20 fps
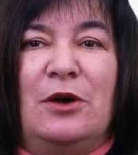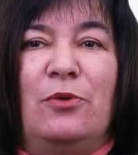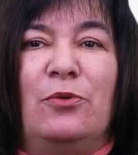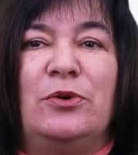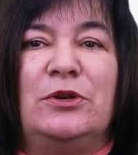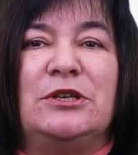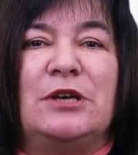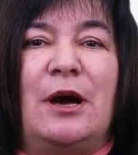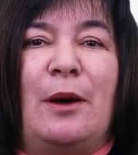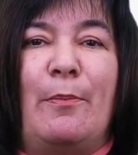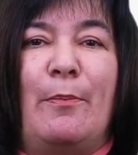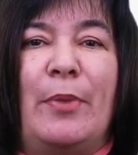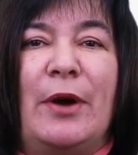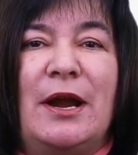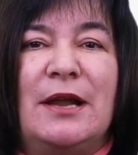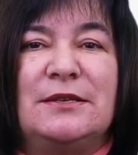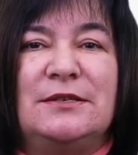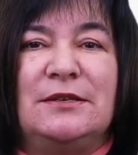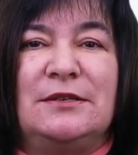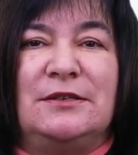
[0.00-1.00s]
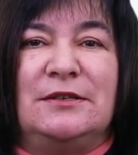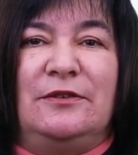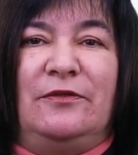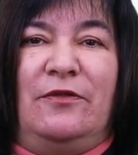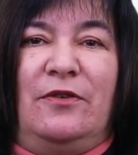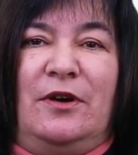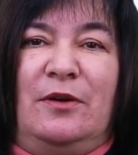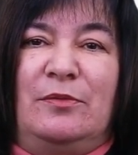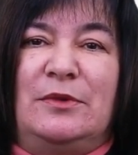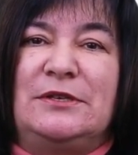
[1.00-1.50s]
which are present in
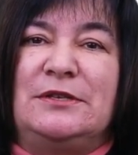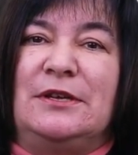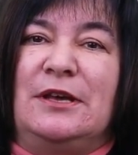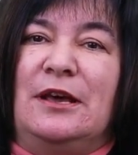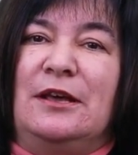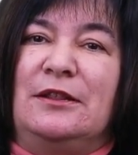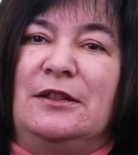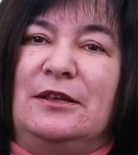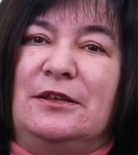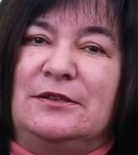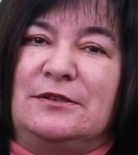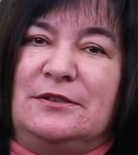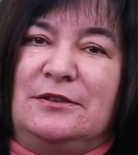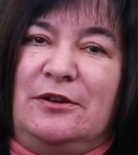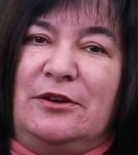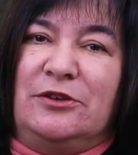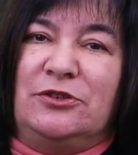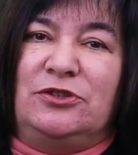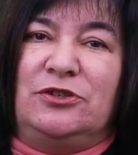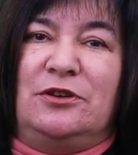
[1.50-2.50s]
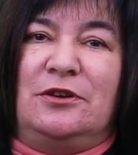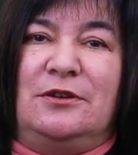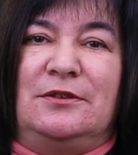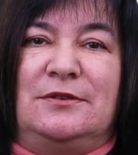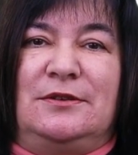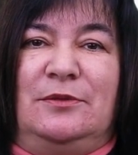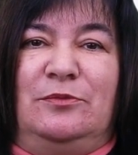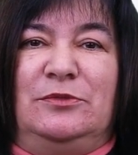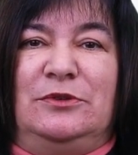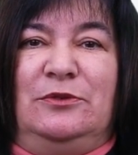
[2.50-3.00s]
pharmacy and its structural
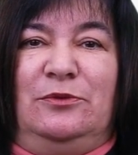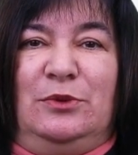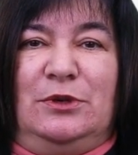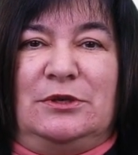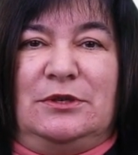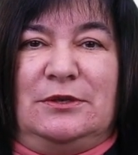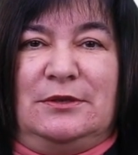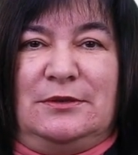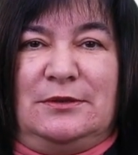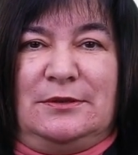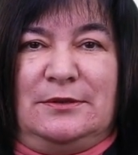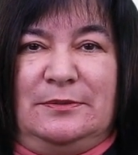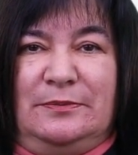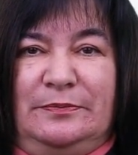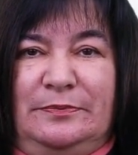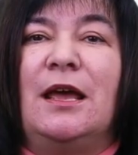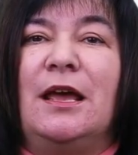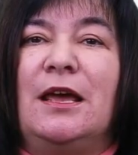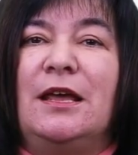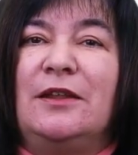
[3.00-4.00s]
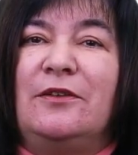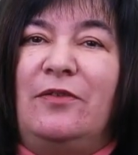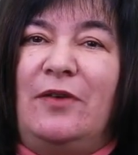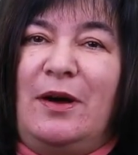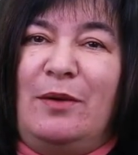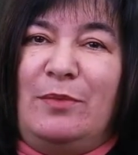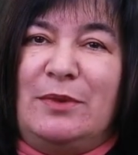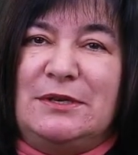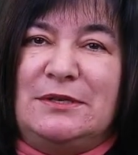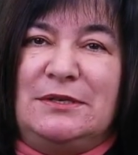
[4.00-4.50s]
subdivisions. In
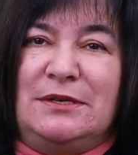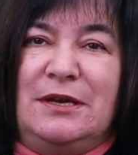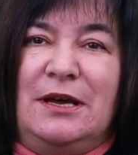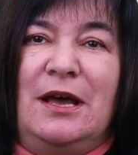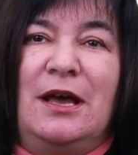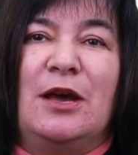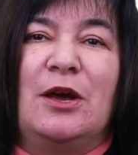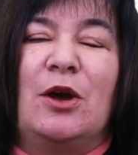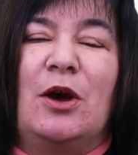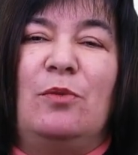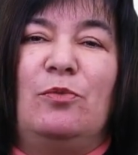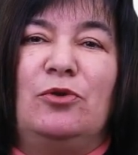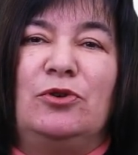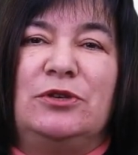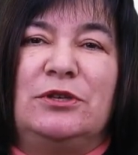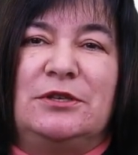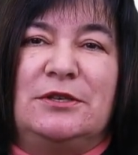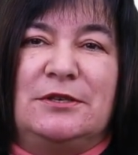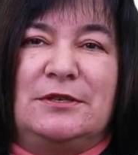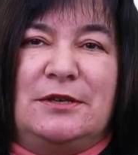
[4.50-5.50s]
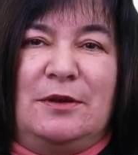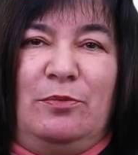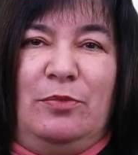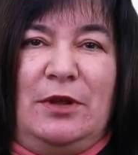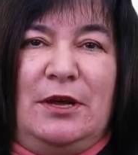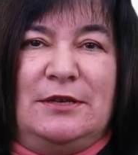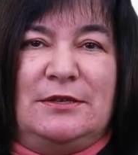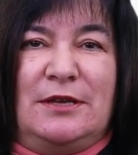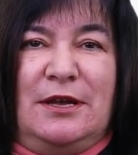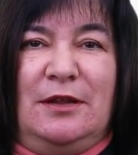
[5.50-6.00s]
pharmacy, commodity
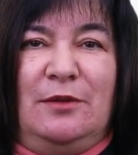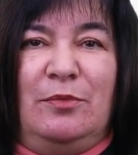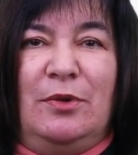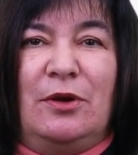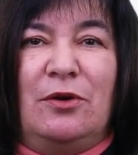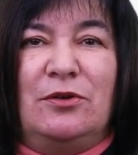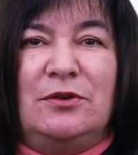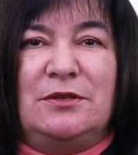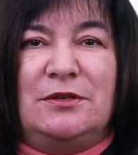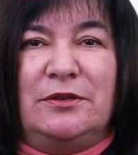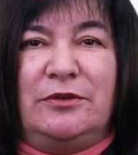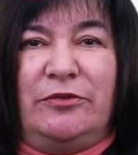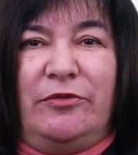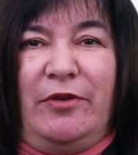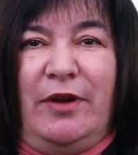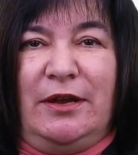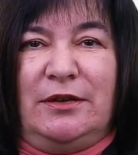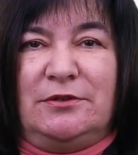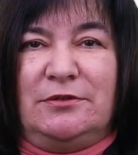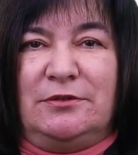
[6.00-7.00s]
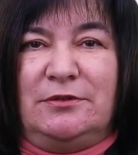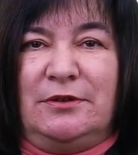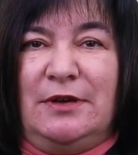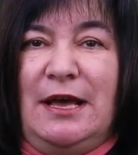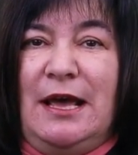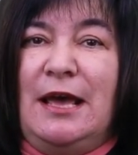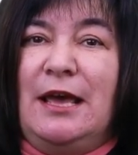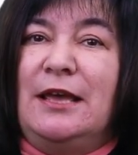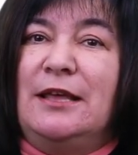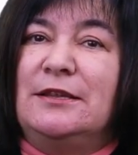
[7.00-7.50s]
supplies can be concentrated
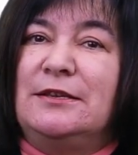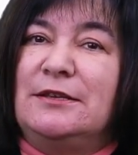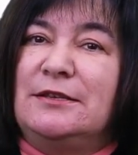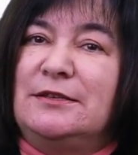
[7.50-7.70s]
in the